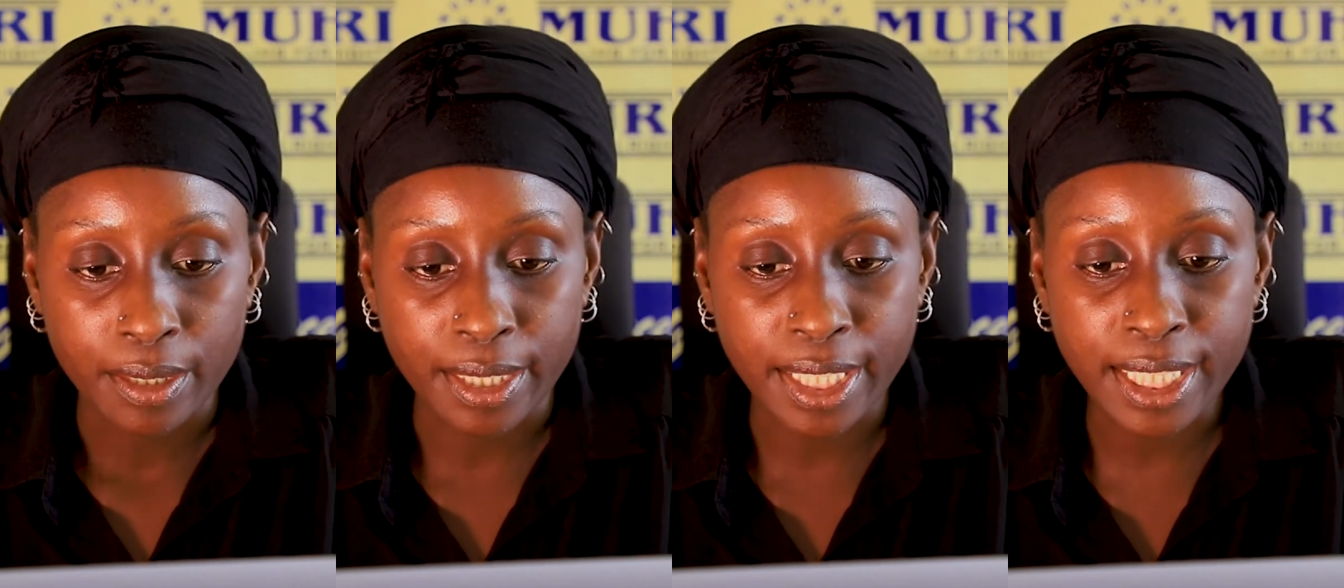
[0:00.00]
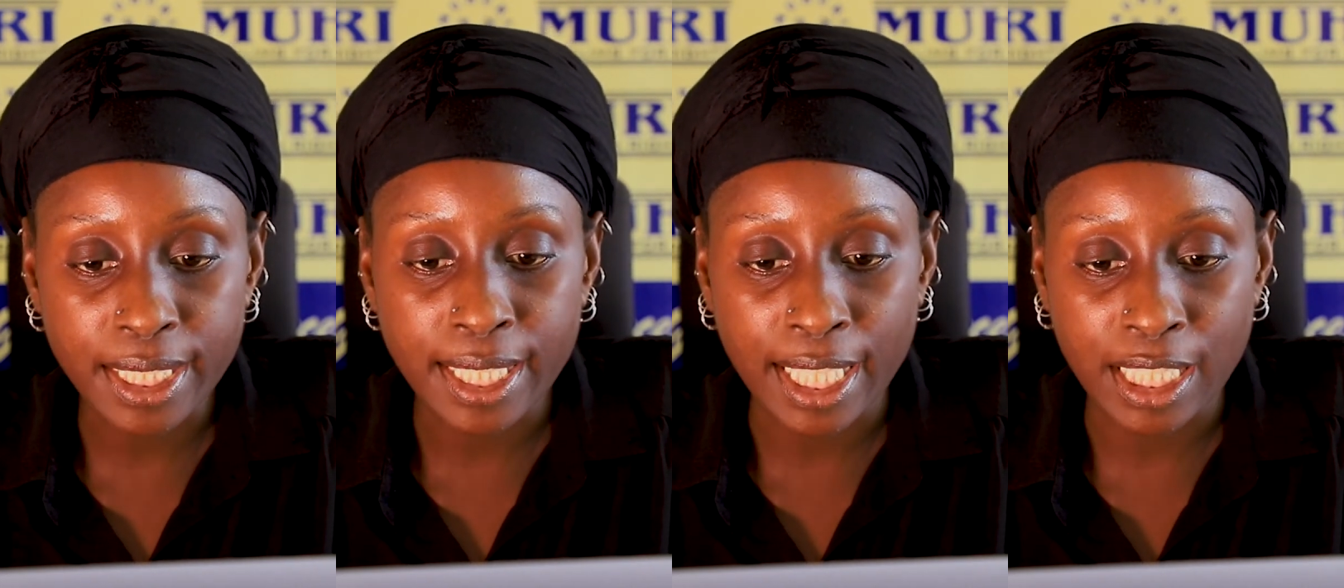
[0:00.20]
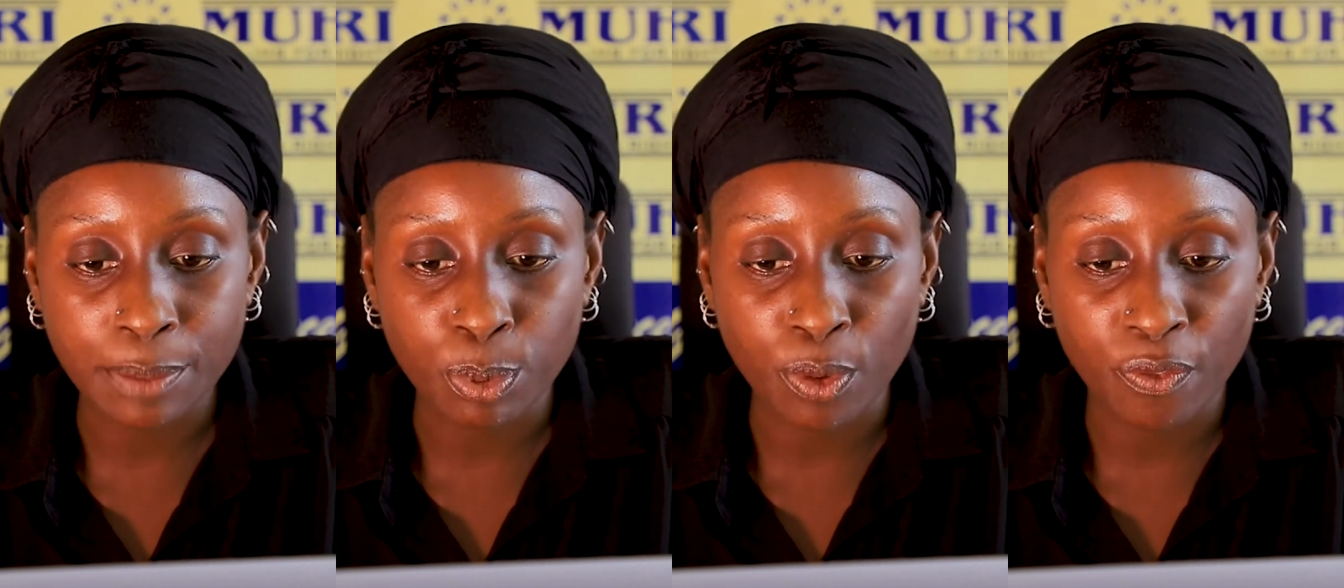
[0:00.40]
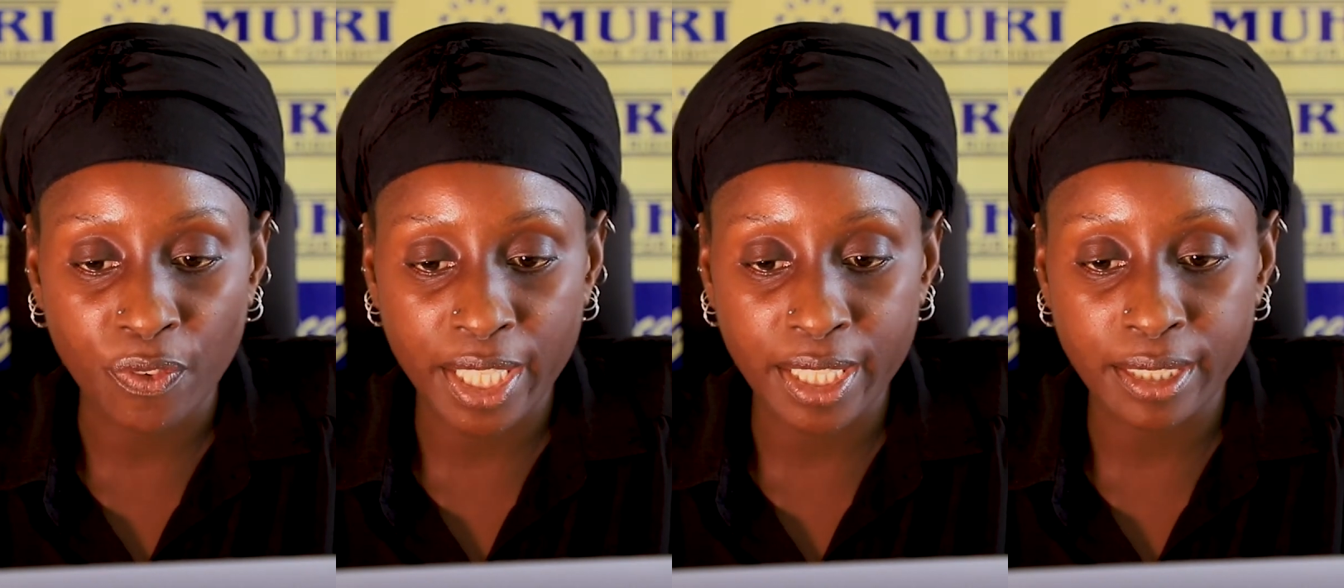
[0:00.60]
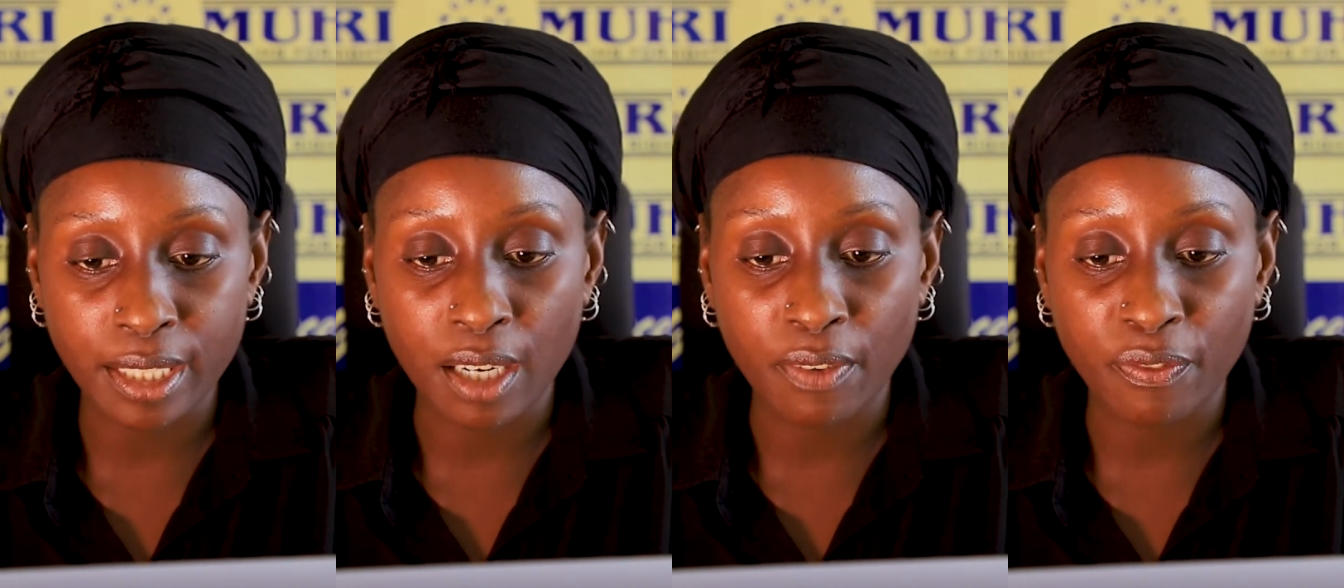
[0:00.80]
This has
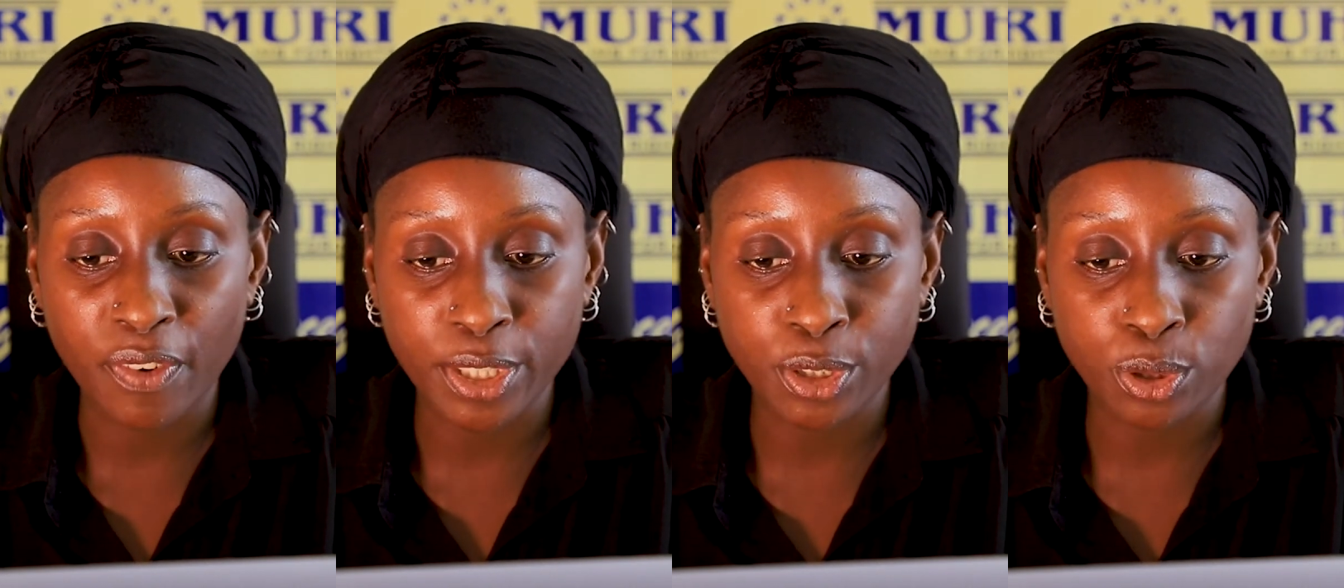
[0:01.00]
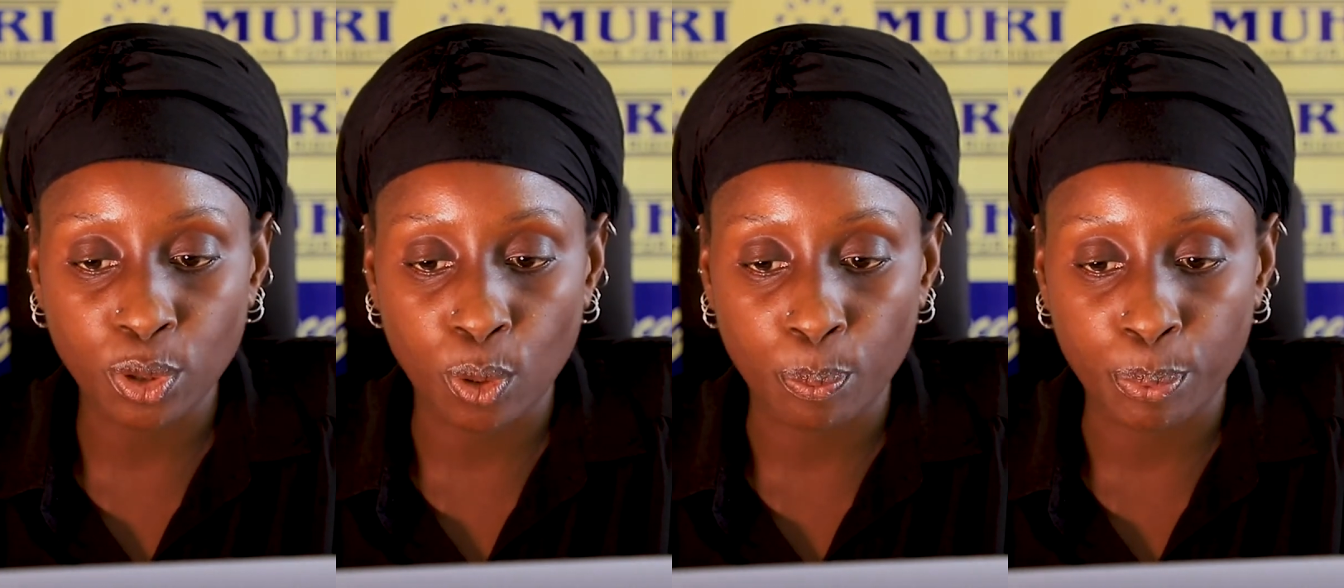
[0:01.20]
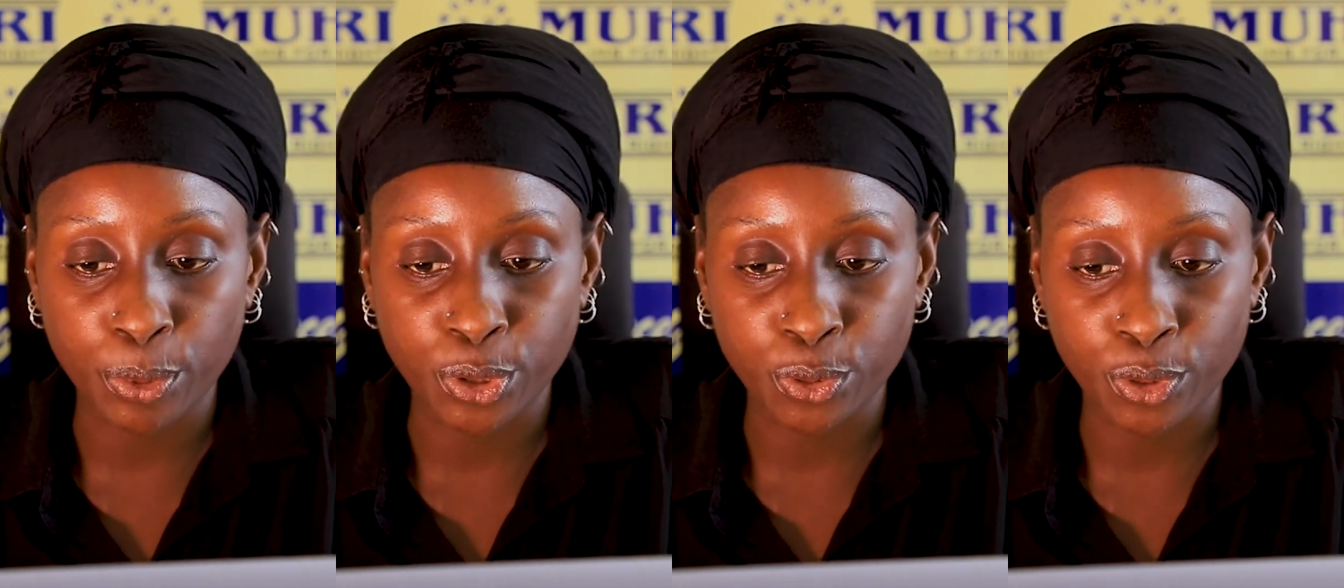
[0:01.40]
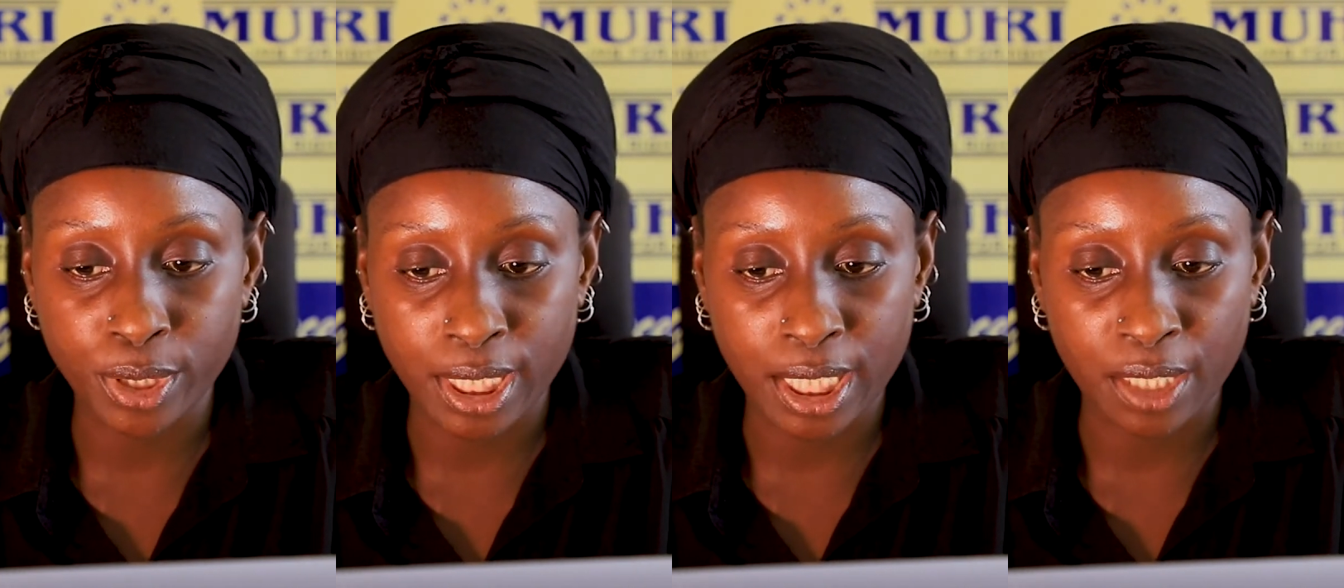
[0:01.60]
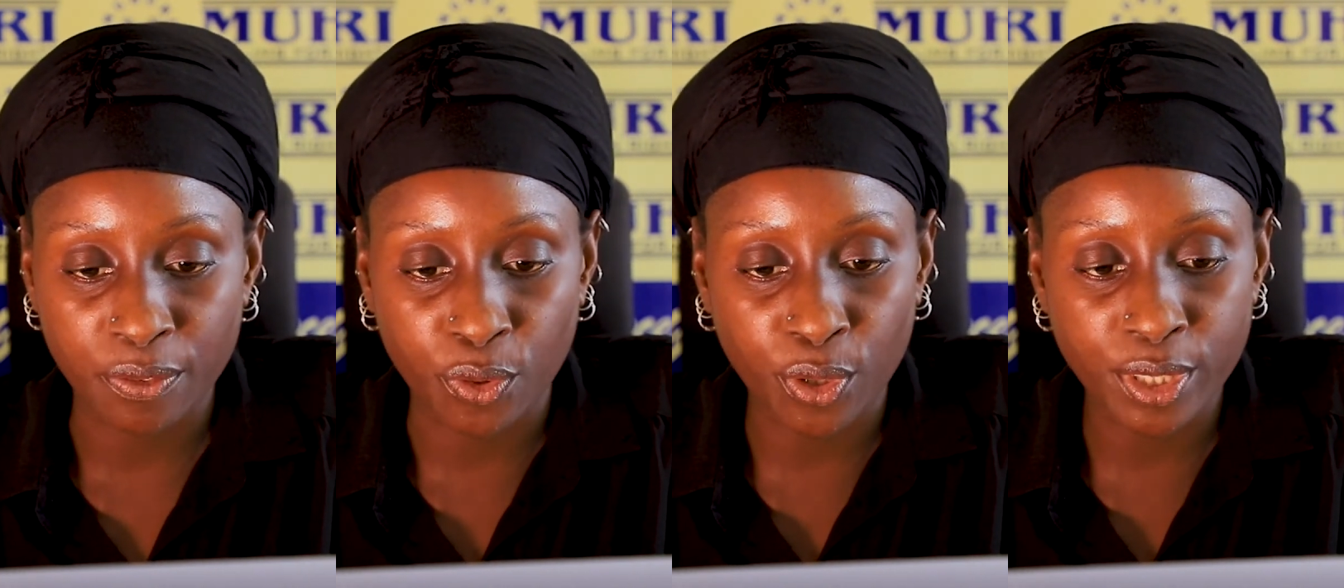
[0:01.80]
provided a virtual opportunity